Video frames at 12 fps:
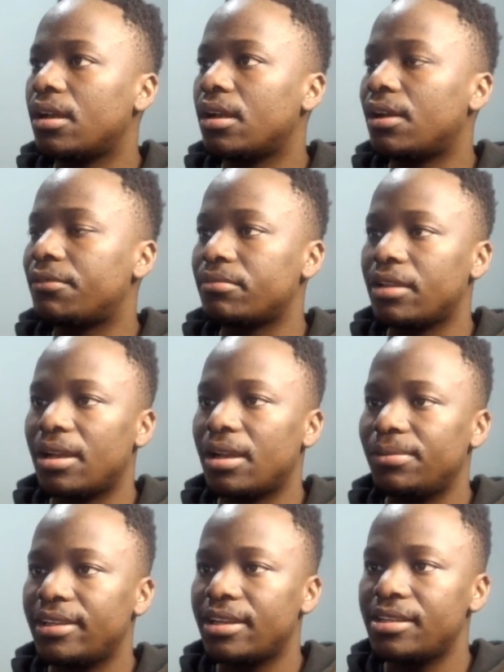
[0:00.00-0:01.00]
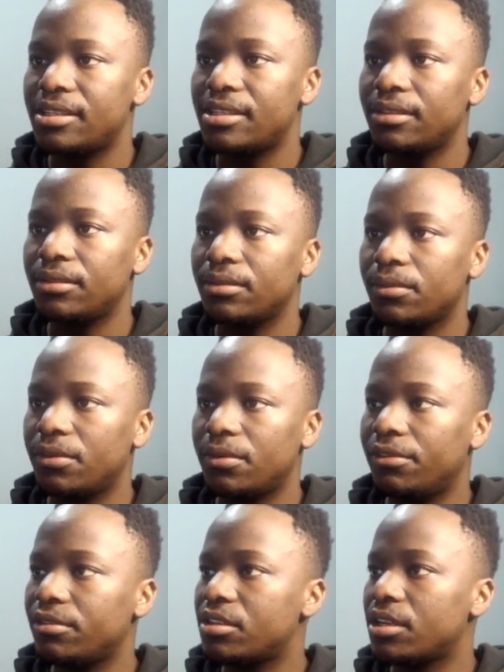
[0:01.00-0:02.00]
Now from the application,
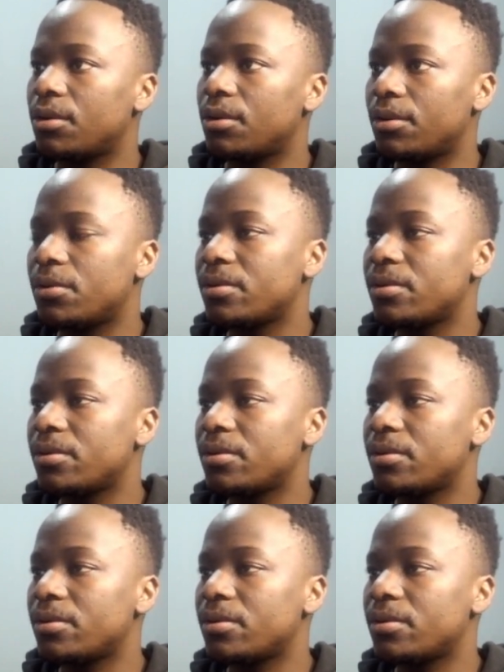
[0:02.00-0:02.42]
if you check our